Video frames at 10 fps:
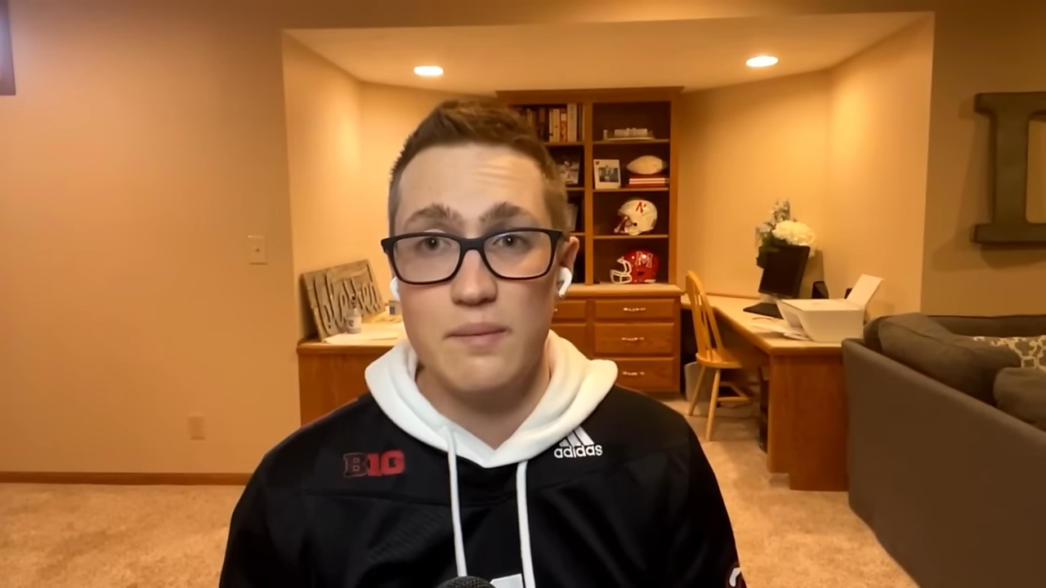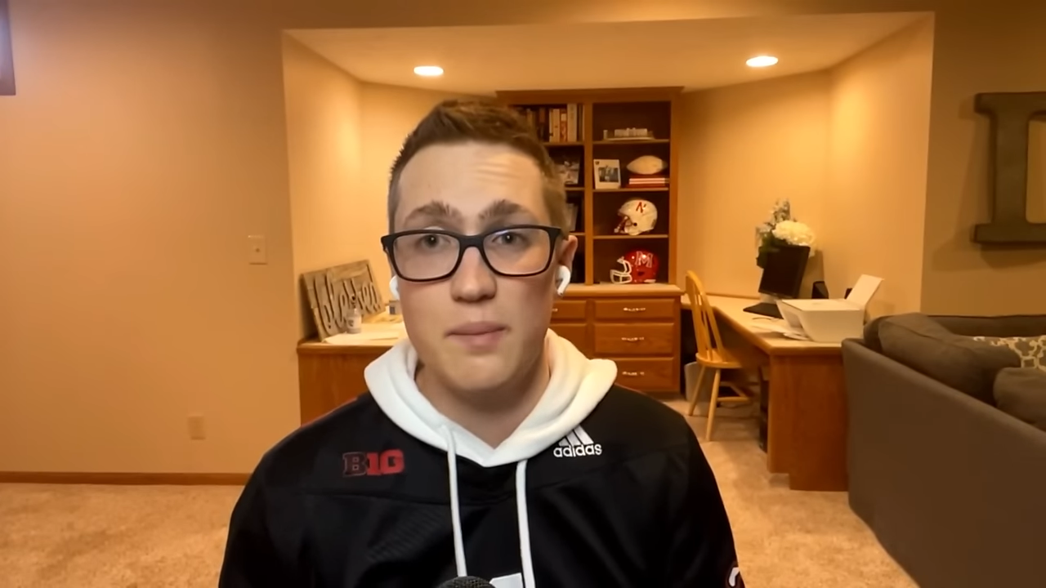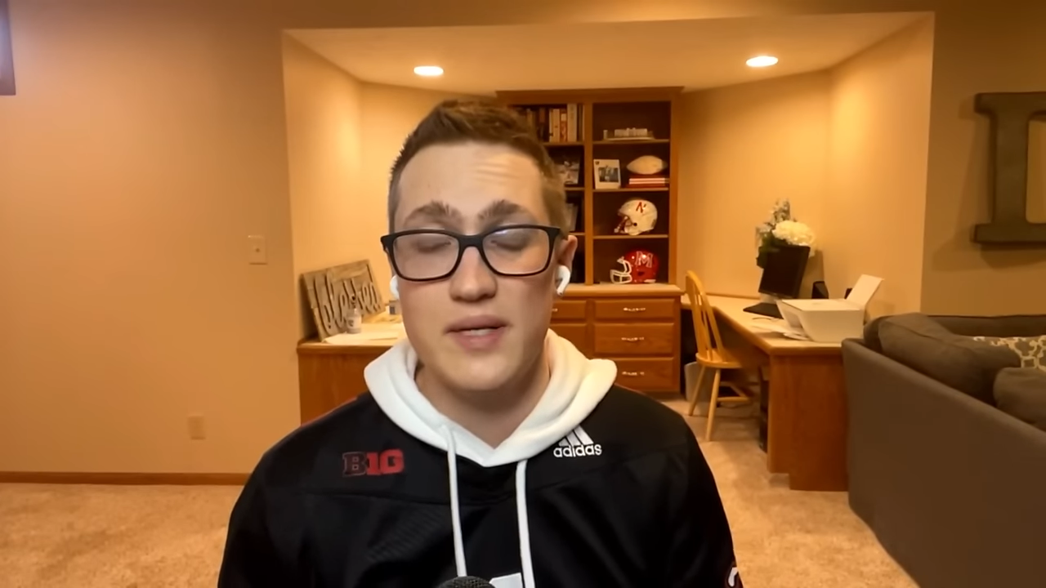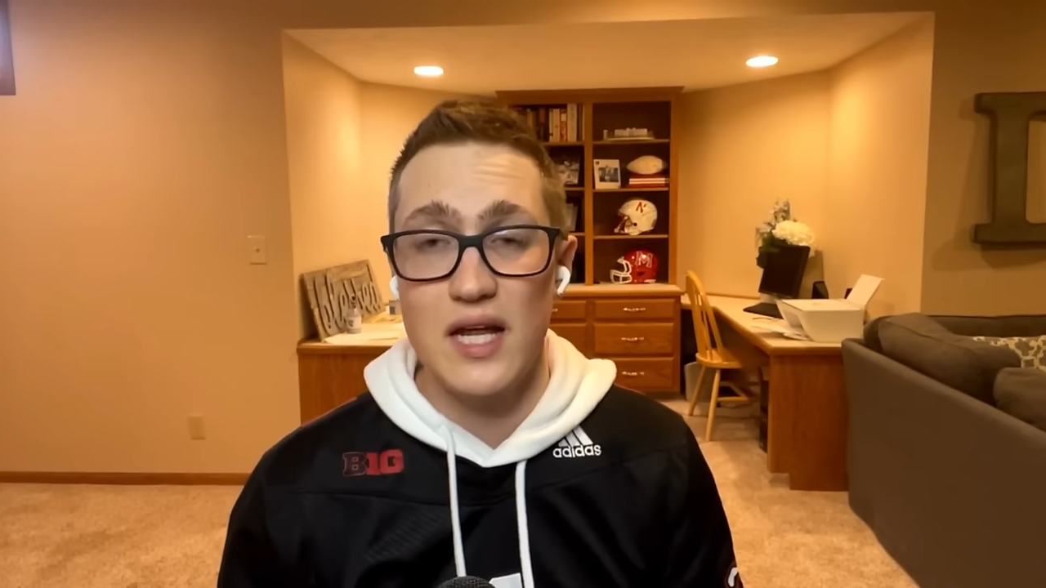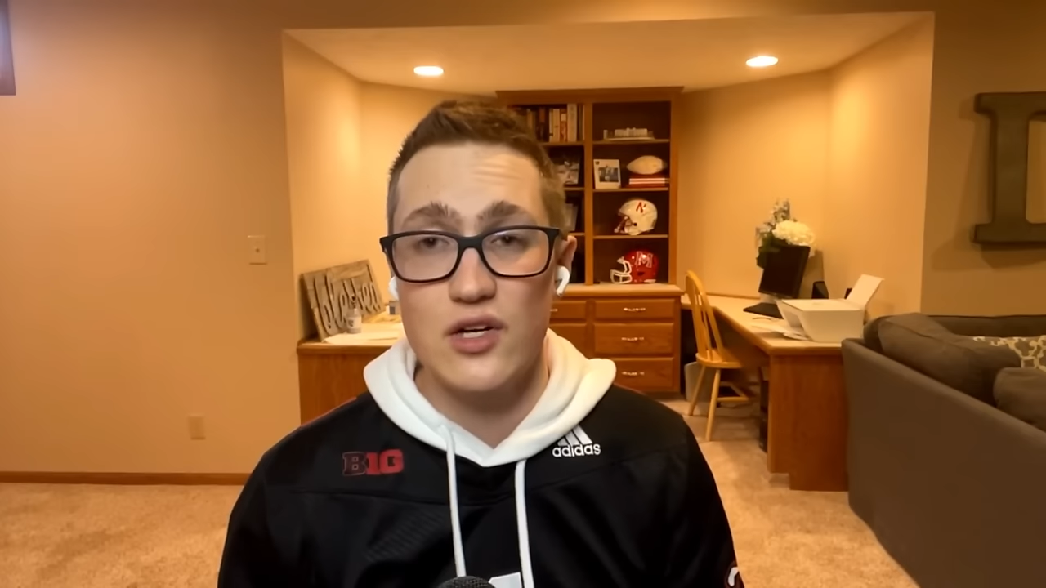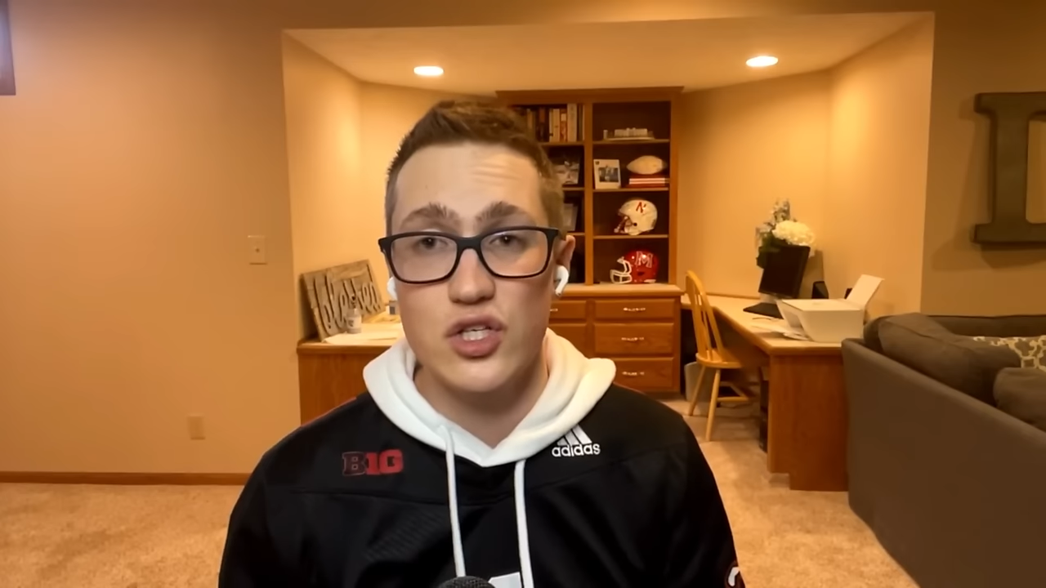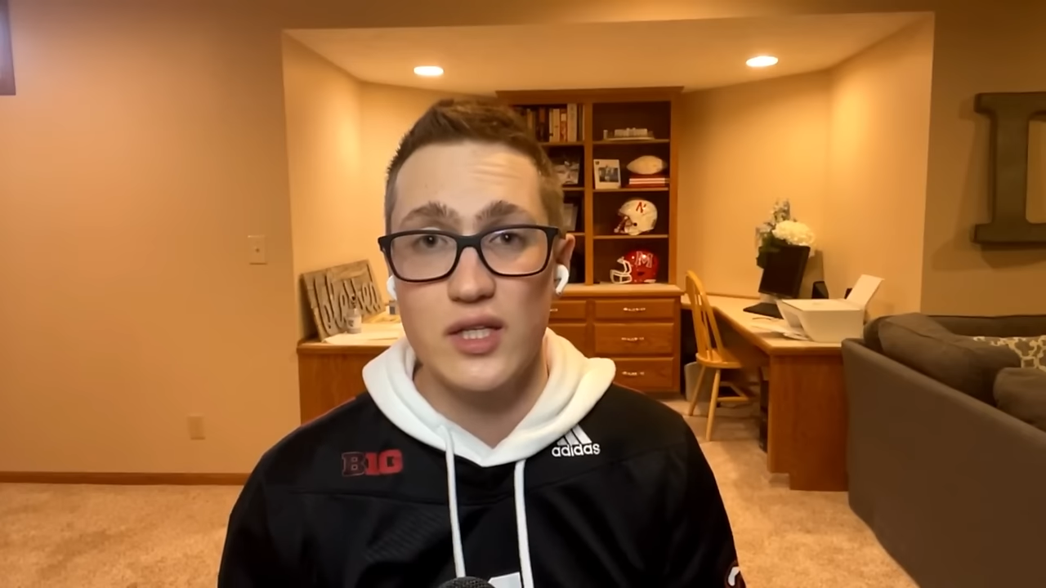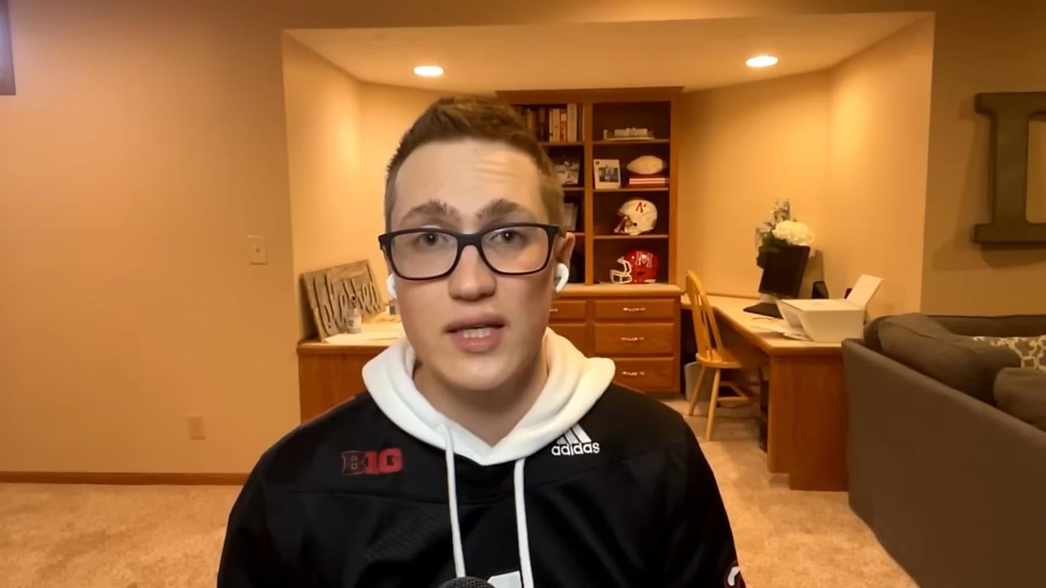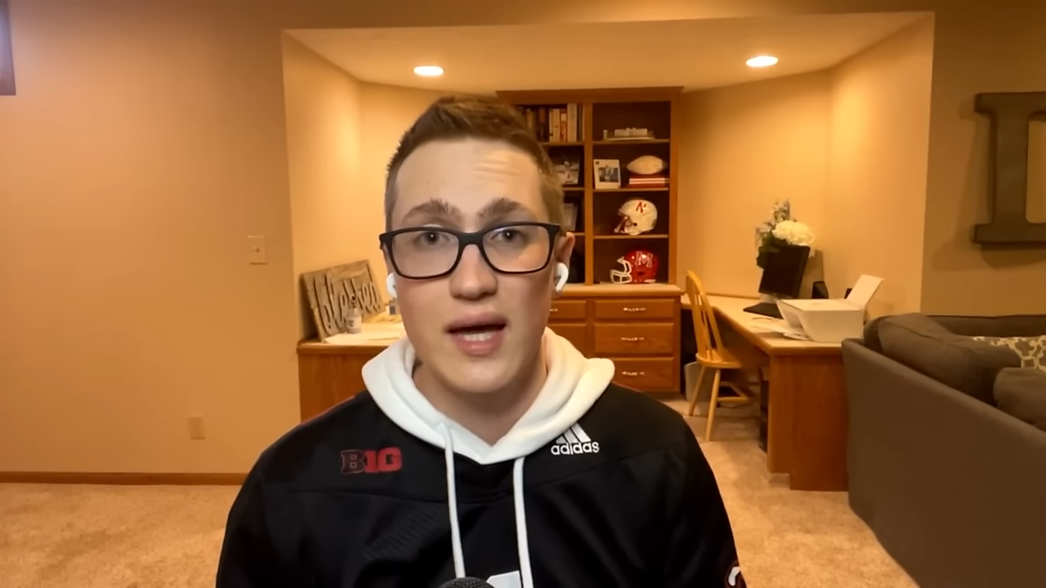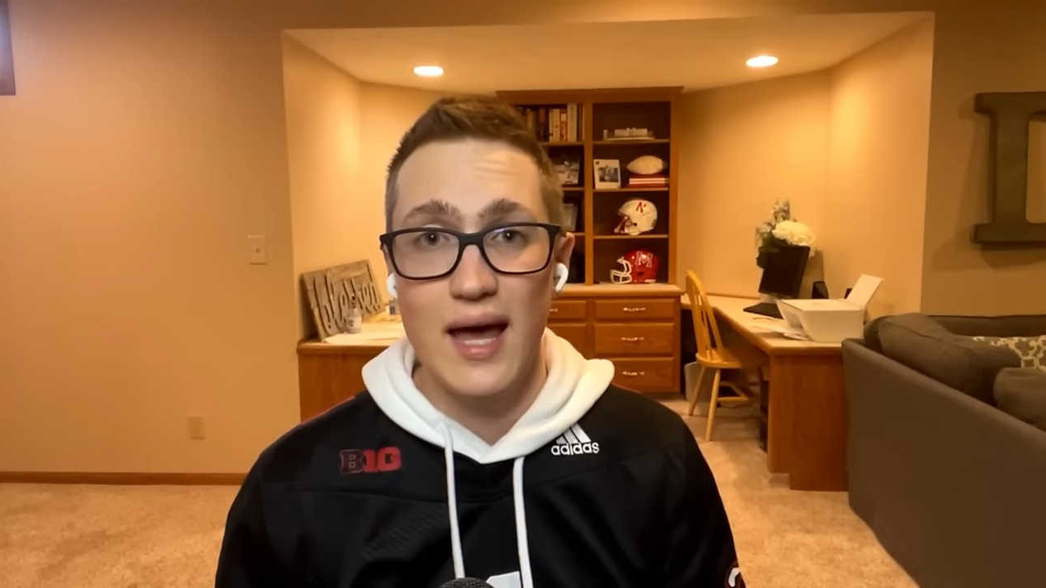to
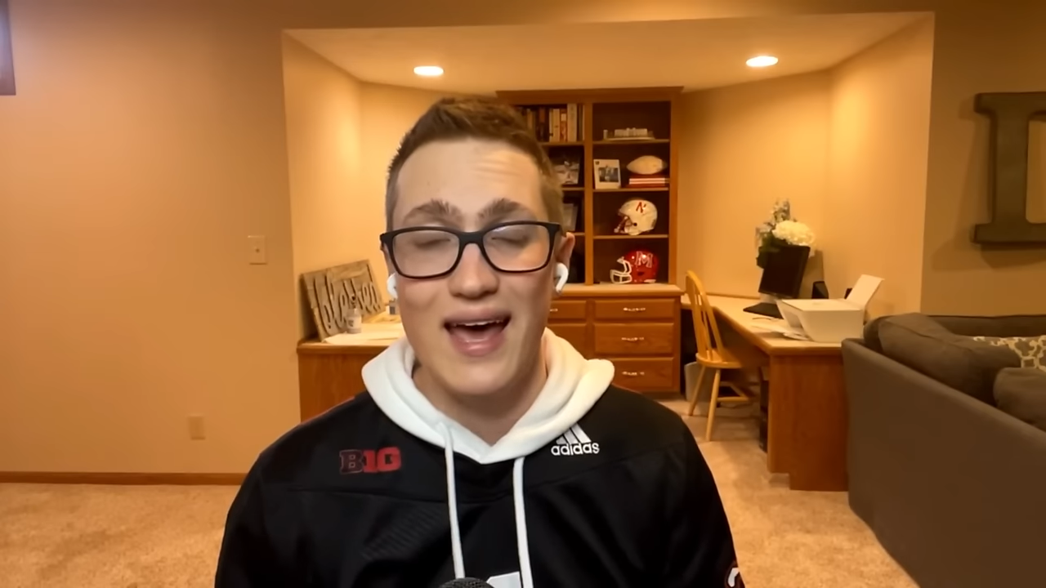potentially